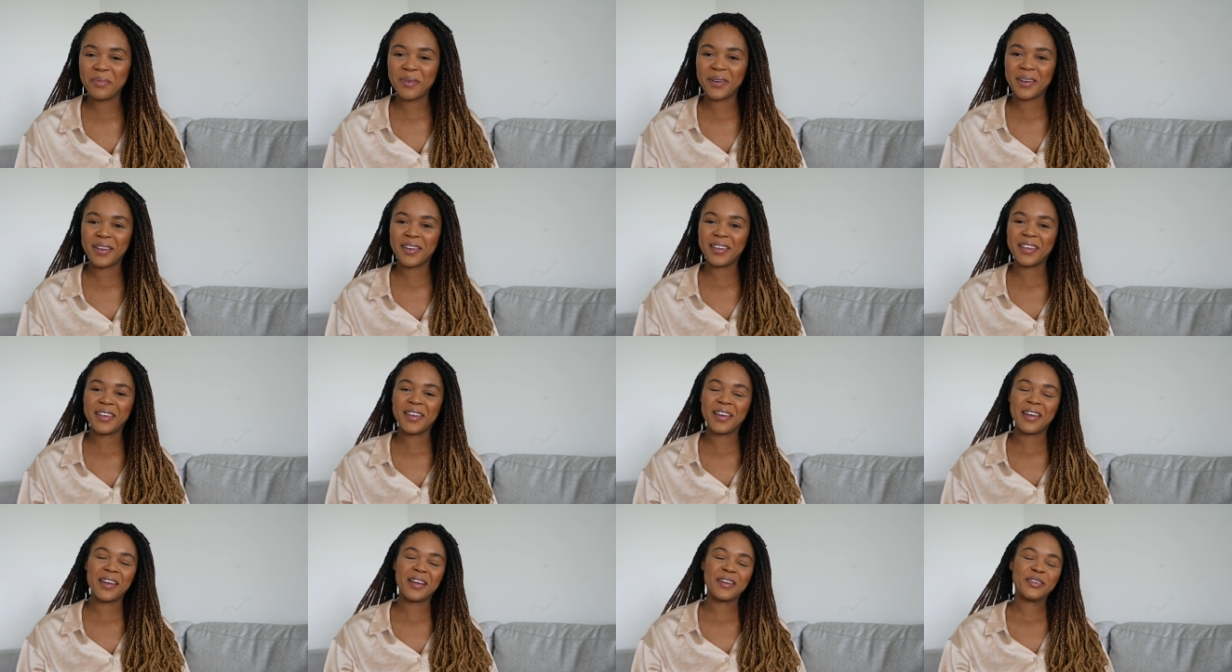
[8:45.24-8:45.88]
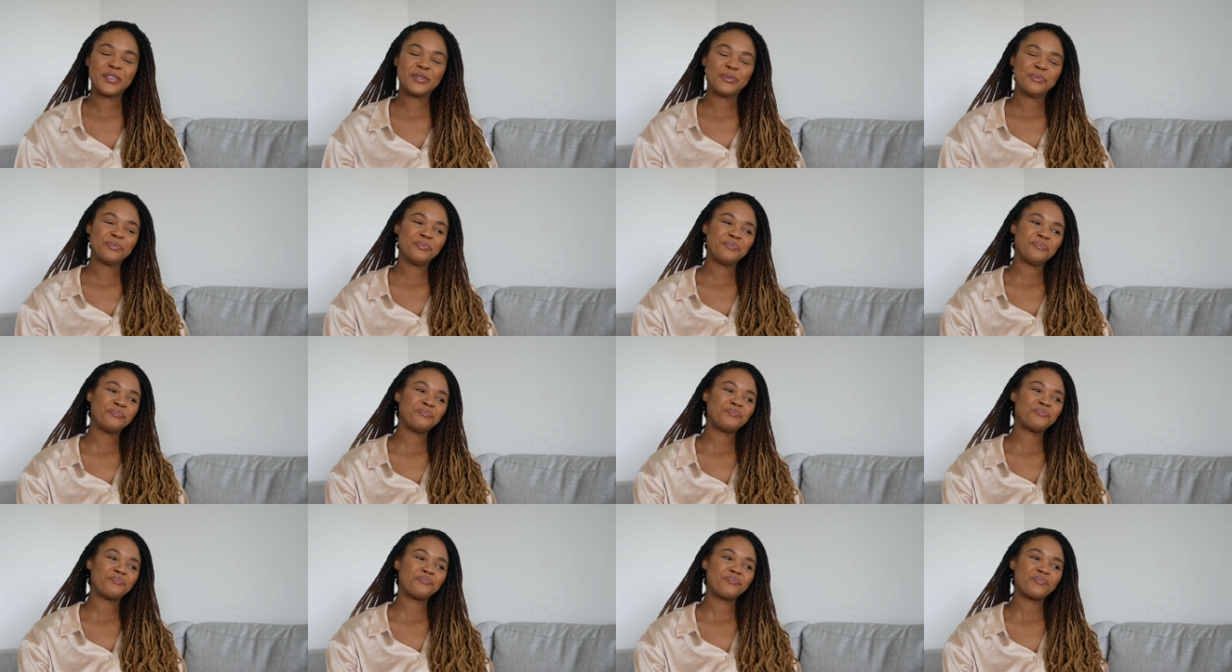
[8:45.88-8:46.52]
but yeah,
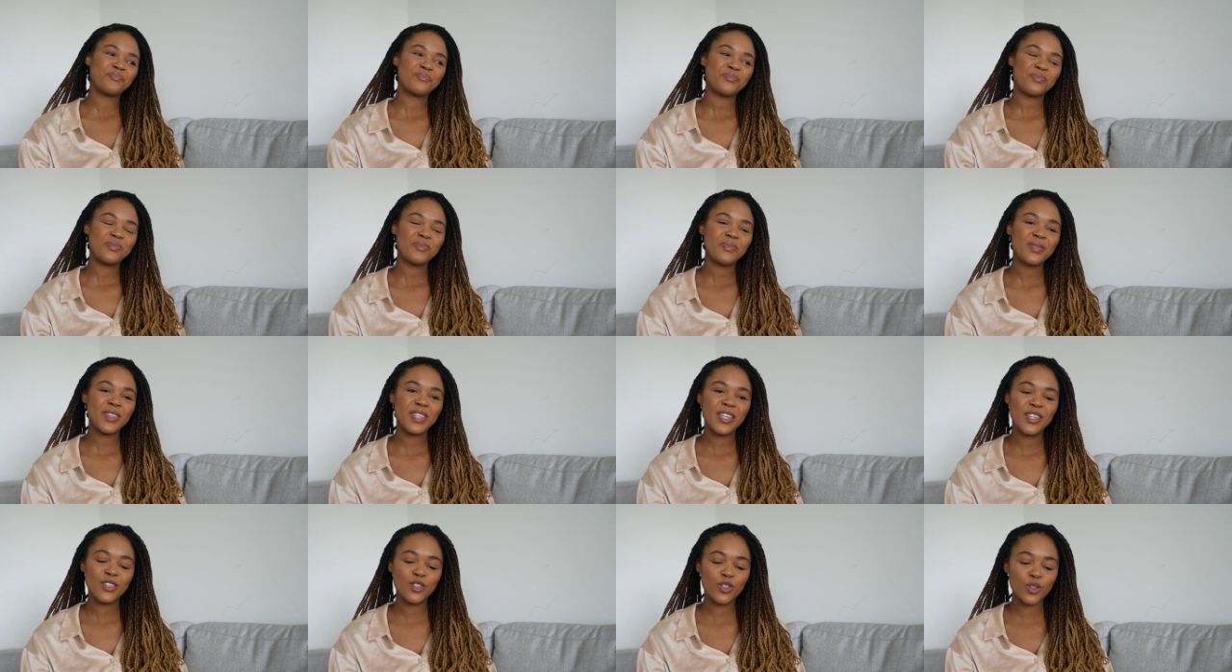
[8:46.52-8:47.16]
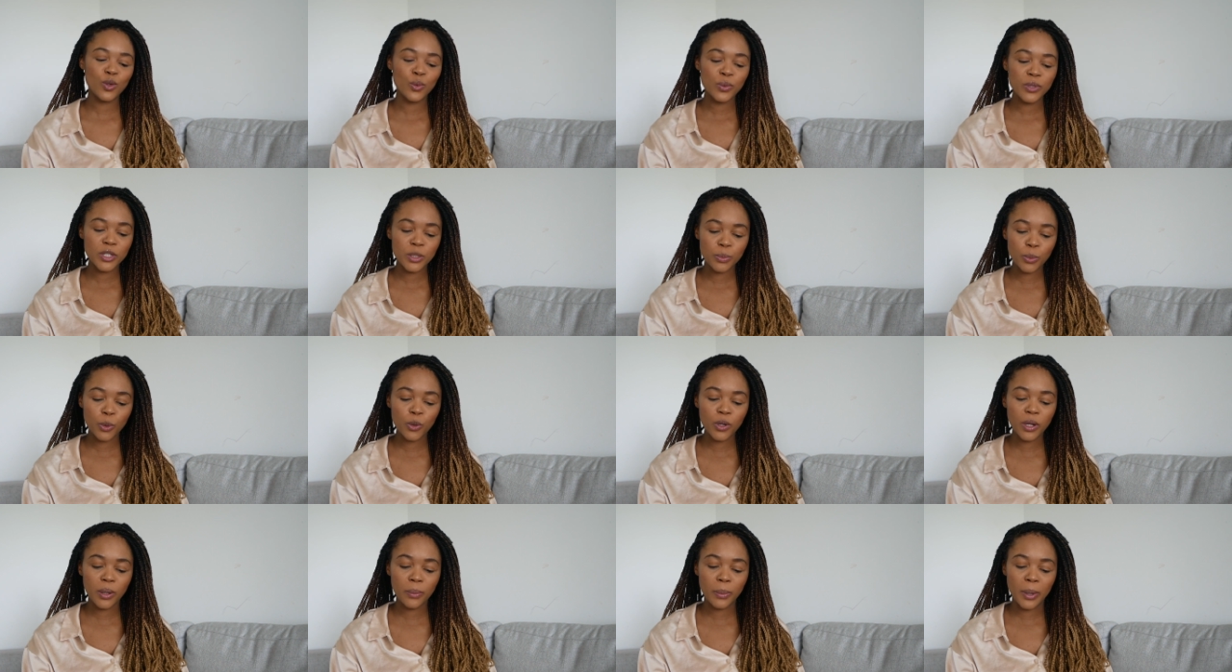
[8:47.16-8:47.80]
so we
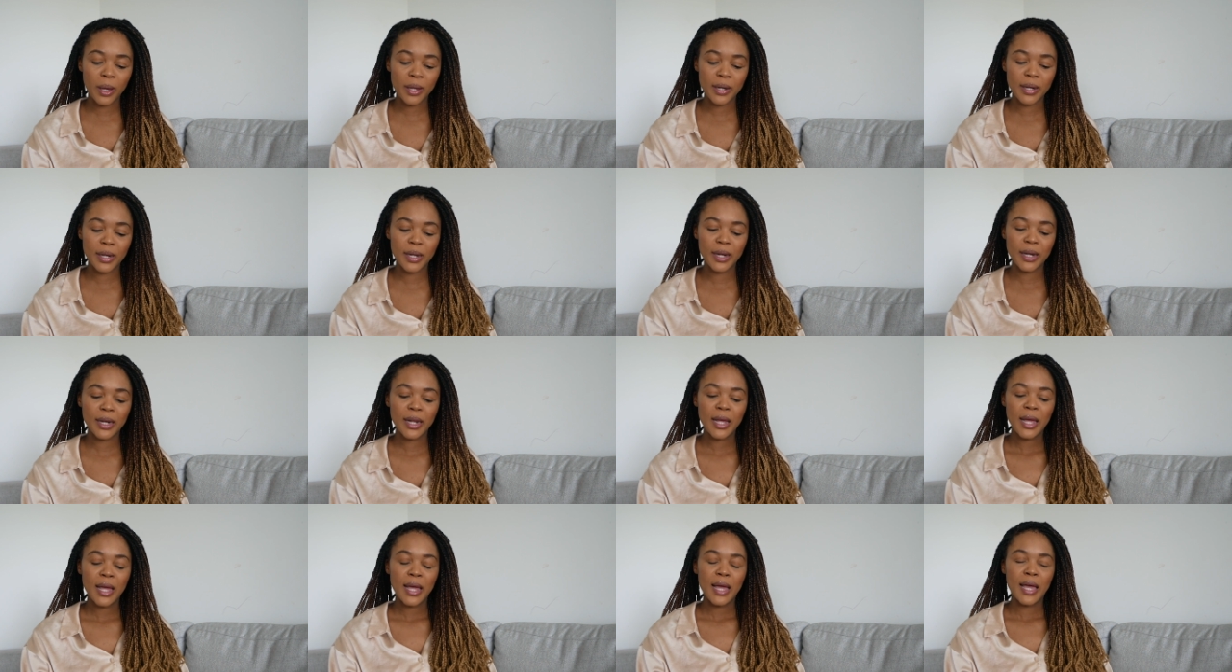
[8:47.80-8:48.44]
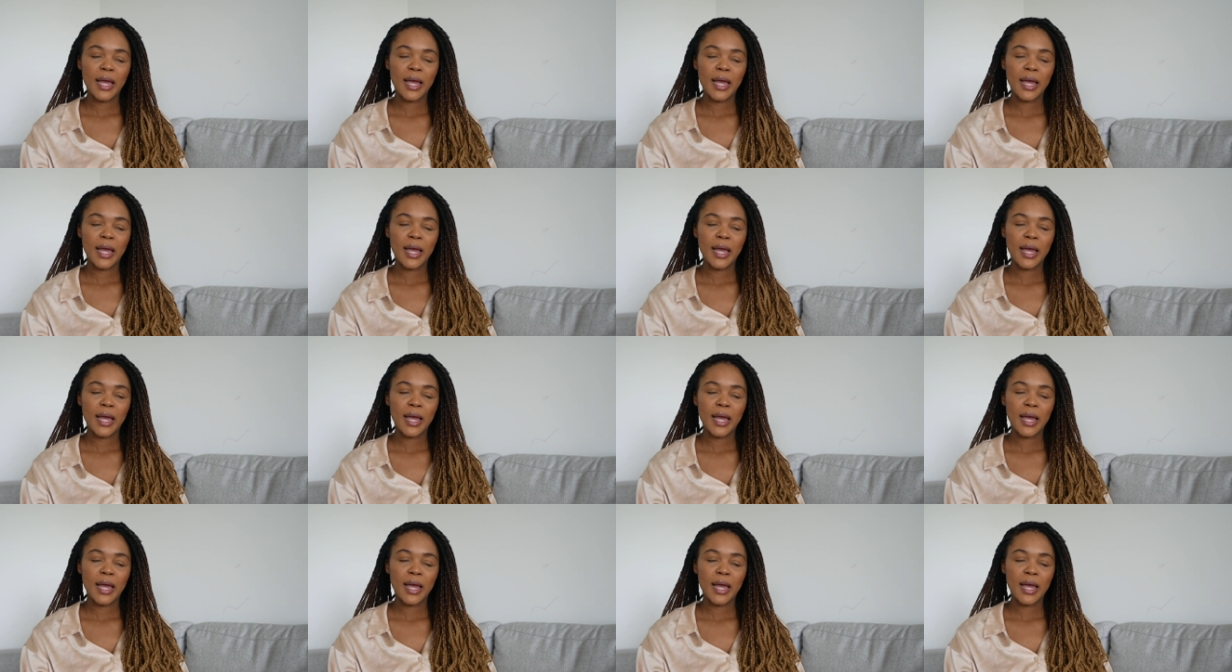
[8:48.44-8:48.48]
spoke about it